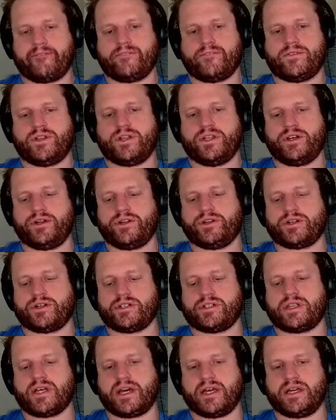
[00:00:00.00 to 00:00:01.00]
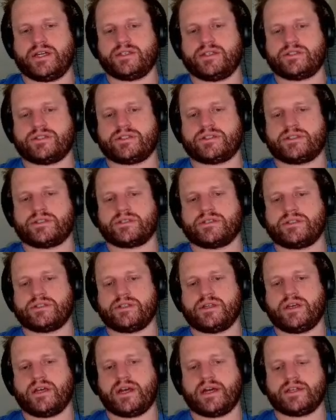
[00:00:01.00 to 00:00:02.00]
clear your dice
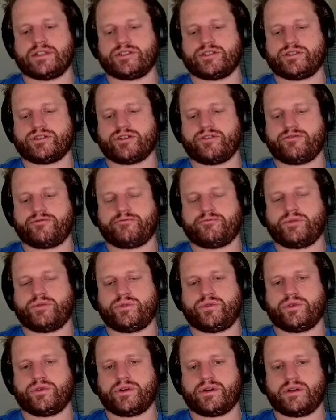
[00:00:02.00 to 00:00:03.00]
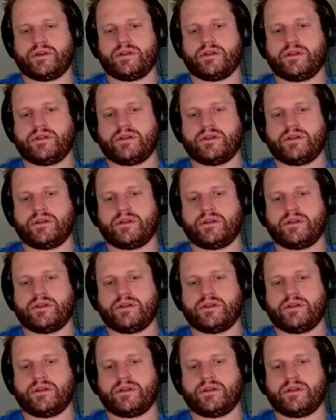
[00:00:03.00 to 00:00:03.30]
and surfboard.